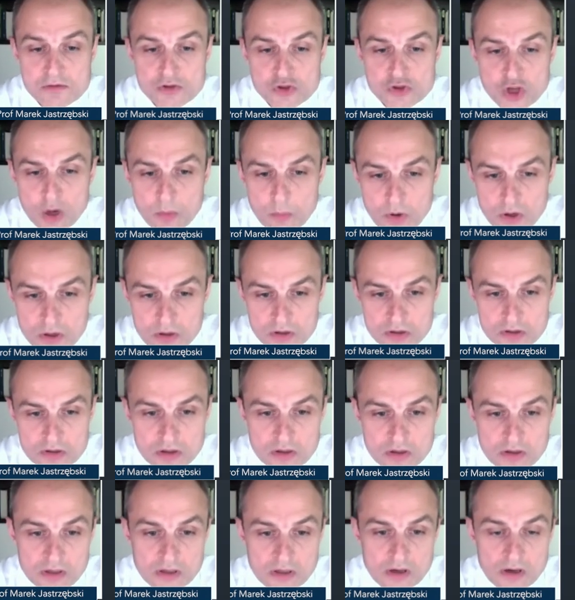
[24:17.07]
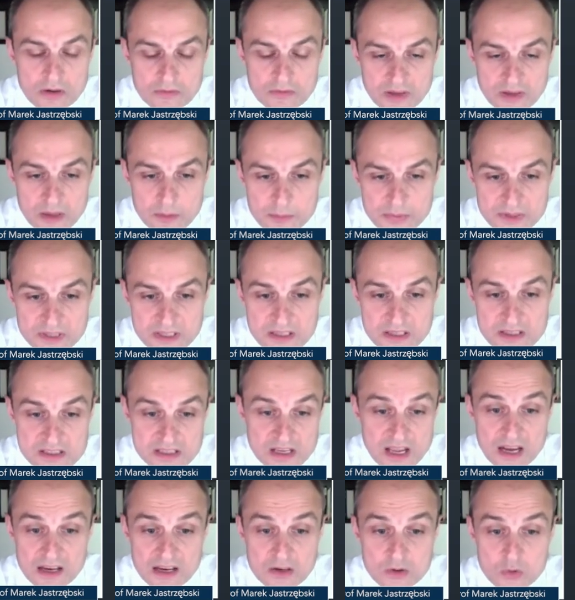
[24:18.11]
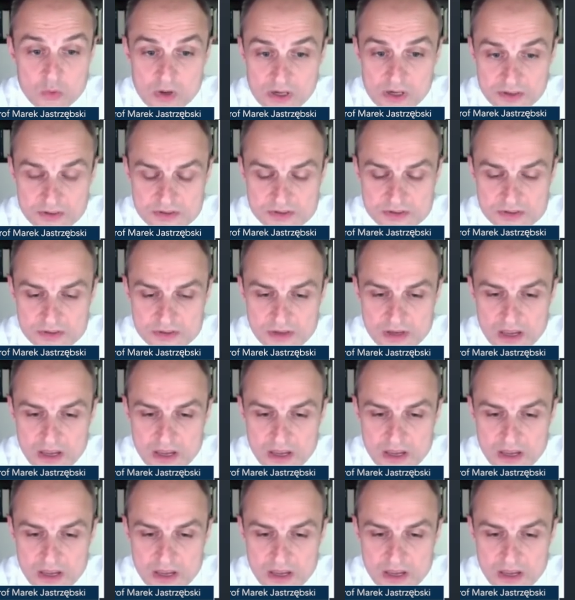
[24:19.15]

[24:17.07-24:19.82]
no monitoring of impedance, and it works.